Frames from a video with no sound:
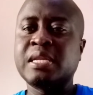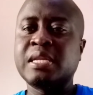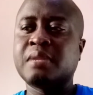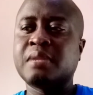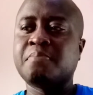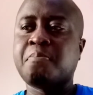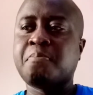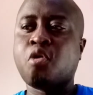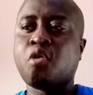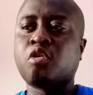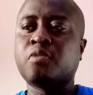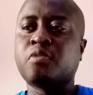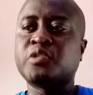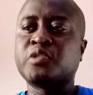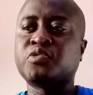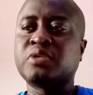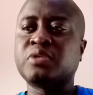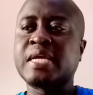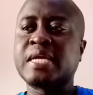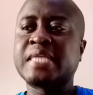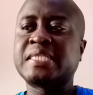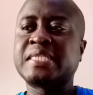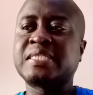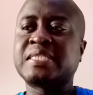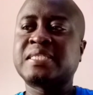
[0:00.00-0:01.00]
born between
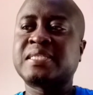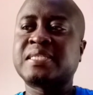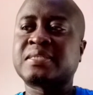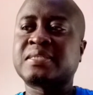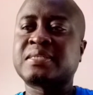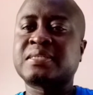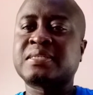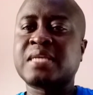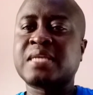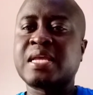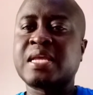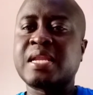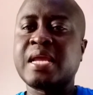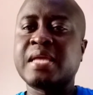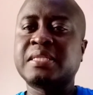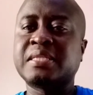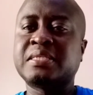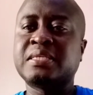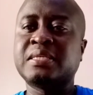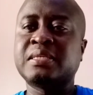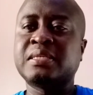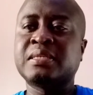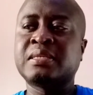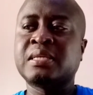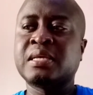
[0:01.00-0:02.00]
1966 and
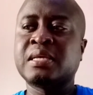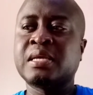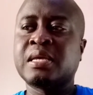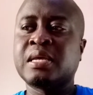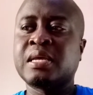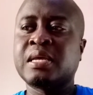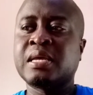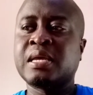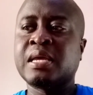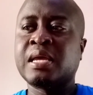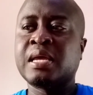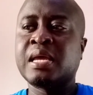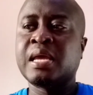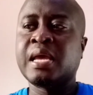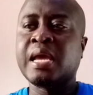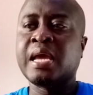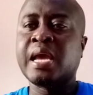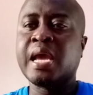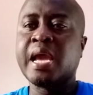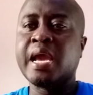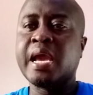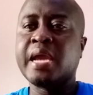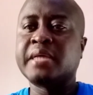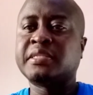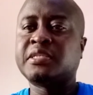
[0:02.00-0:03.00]

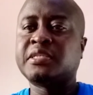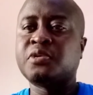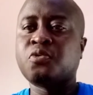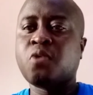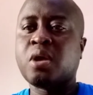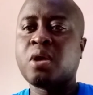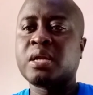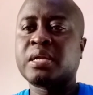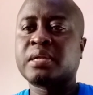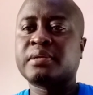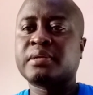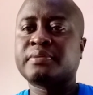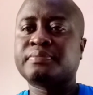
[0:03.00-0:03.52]
1981.